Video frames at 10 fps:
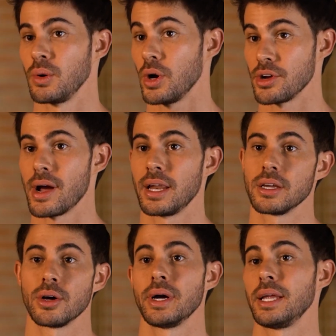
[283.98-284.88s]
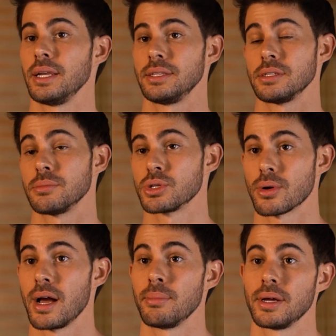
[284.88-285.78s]
And while you're at it, go ahead and hit the
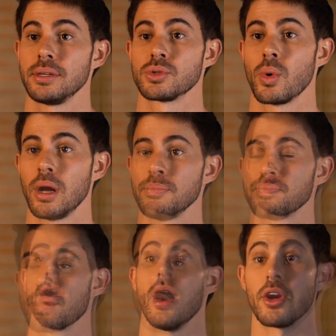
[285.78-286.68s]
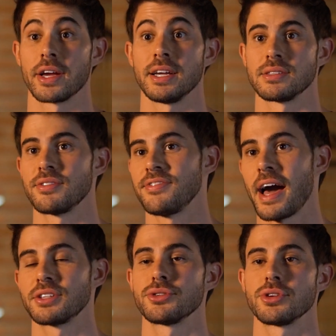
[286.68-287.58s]
subscribe button as well. All right guys,
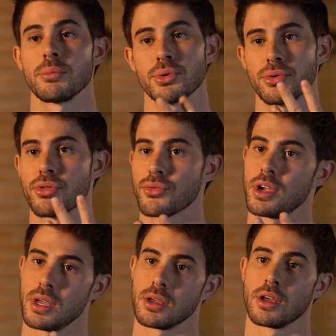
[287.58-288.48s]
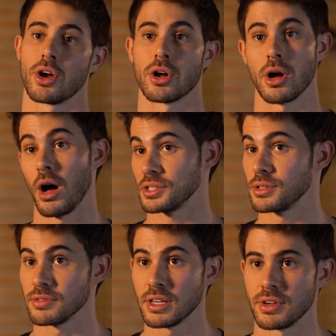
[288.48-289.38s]
factor number 3. cost
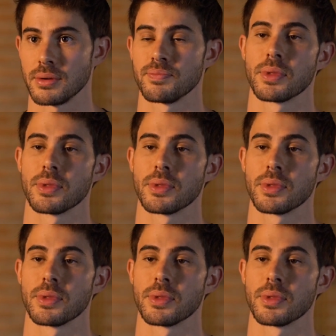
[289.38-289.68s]
of living.